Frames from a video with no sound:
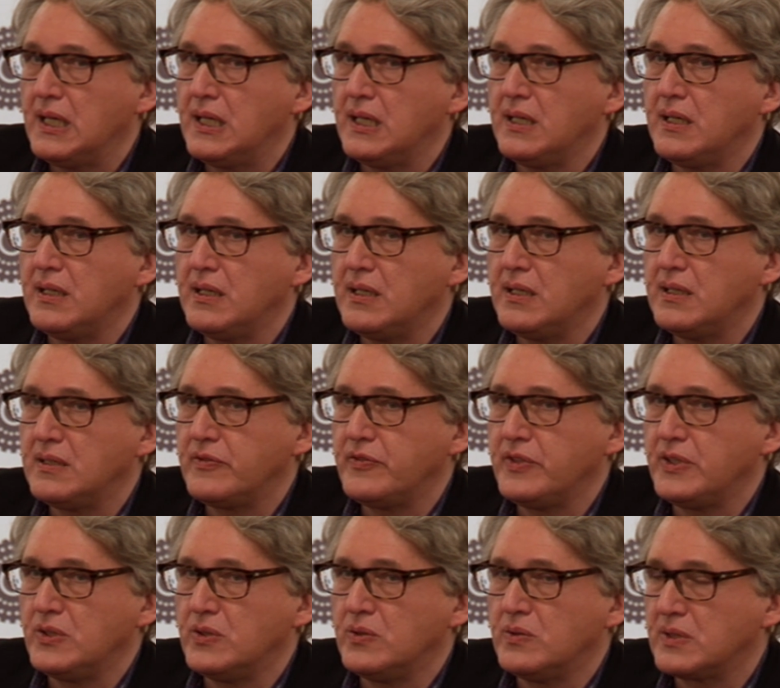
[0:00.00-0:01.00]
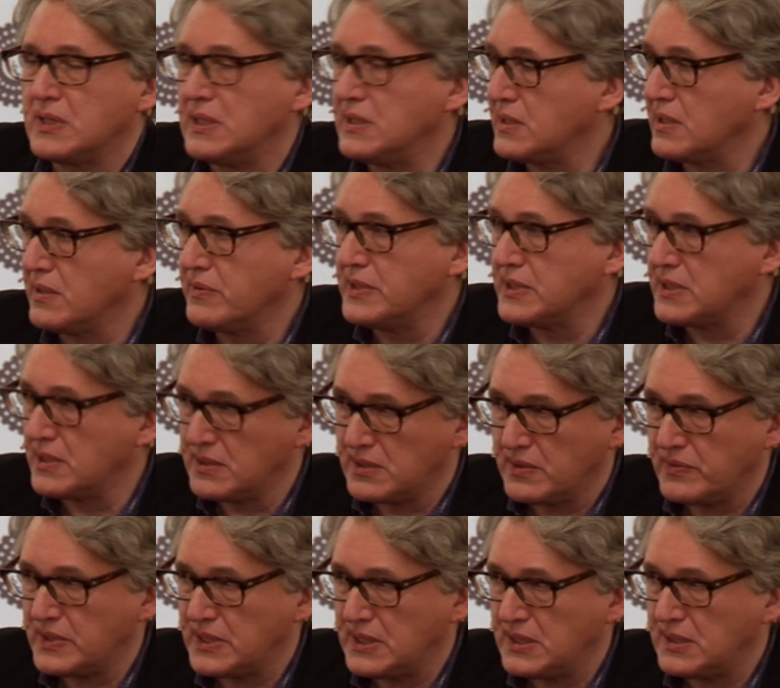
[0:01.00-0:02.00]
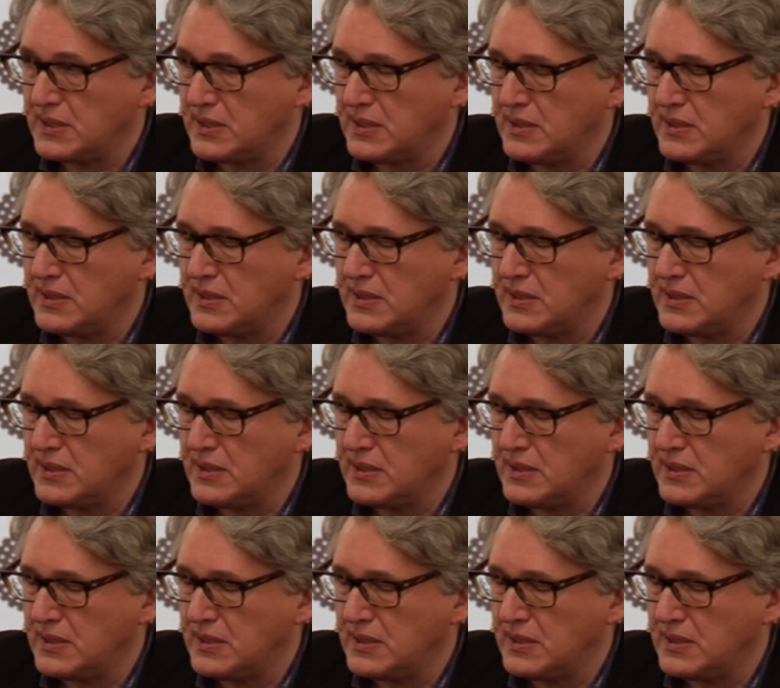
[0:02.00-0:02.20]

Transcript: and we know consequences of that.